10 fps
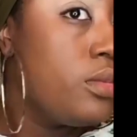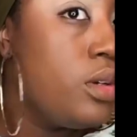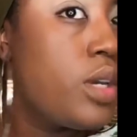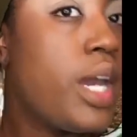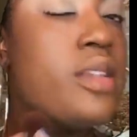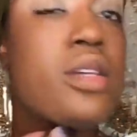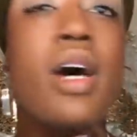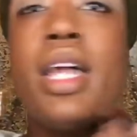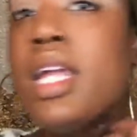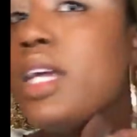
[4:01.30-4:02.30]
Okay, so
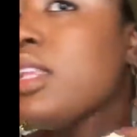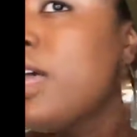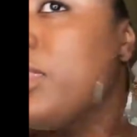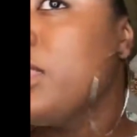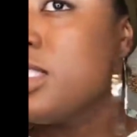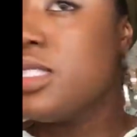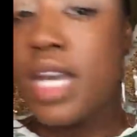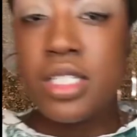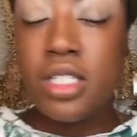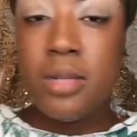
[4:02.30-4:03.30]
I think this is
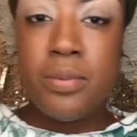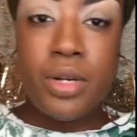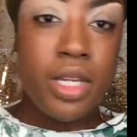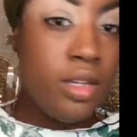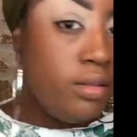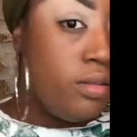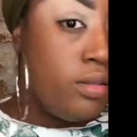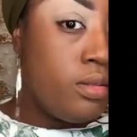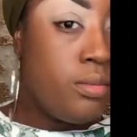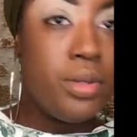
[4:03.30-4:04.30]
actually a pretty
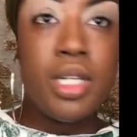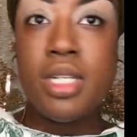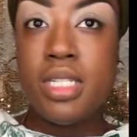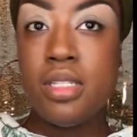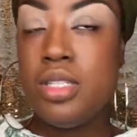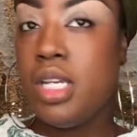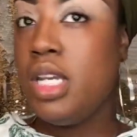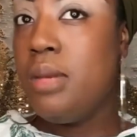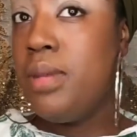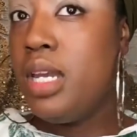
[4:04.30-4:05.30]
decent shade.
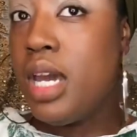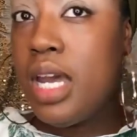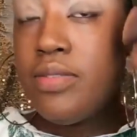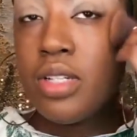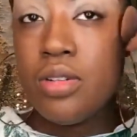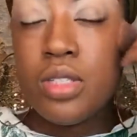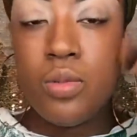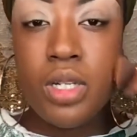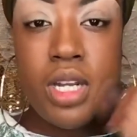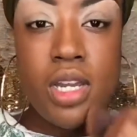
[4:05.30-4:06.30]
I may not have to go to
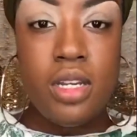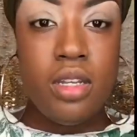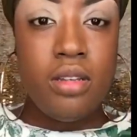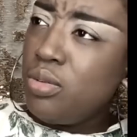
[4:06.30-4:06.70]
190.